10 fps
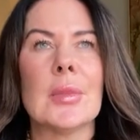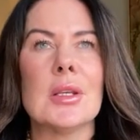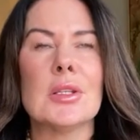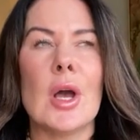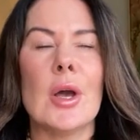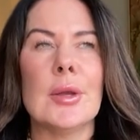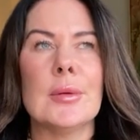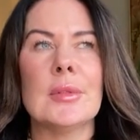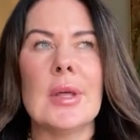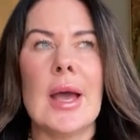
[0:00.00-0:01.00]
So
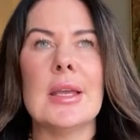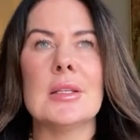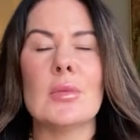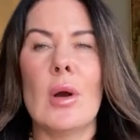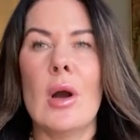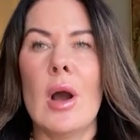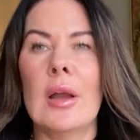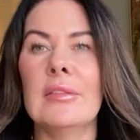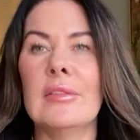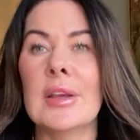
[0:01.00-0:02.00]
that is what
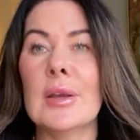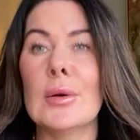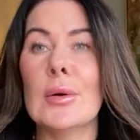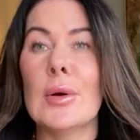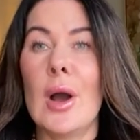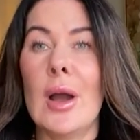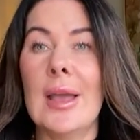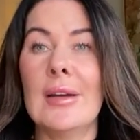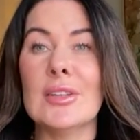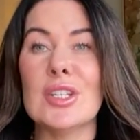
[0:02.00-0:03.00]
I feel I
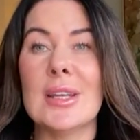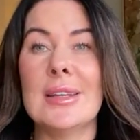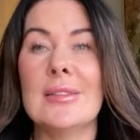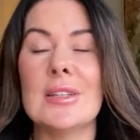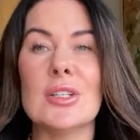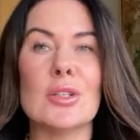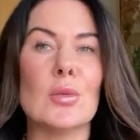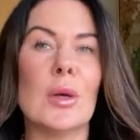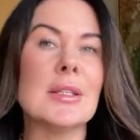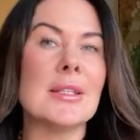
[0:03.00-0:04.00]
have achieved in just one